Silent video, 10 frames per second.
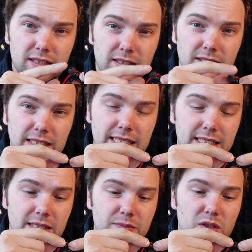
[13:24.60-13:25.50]
ear
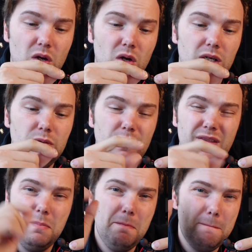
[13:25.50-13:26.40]
tips on.
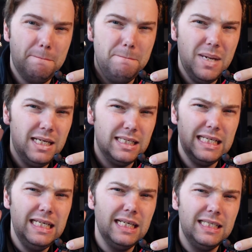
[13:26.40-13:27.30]
With the mid
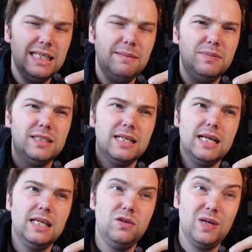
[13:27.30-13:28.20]
ear tips,
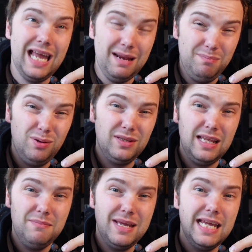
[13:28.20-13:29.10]
you can put
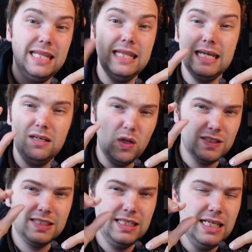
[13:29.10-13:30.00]
them in. They're
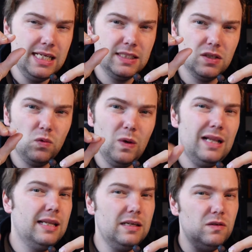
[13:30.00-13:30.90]
not sealing so
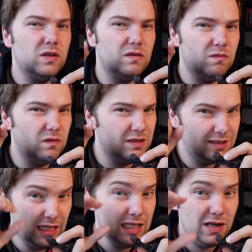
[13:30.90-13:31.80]
well, then you
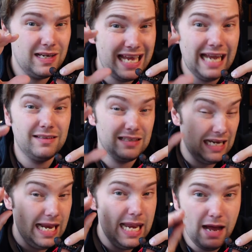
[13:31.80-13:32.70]
still get
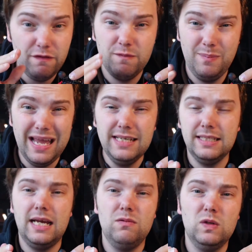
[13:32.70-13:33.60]
enough
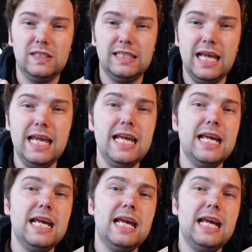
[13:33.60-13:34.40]
bass, I would say,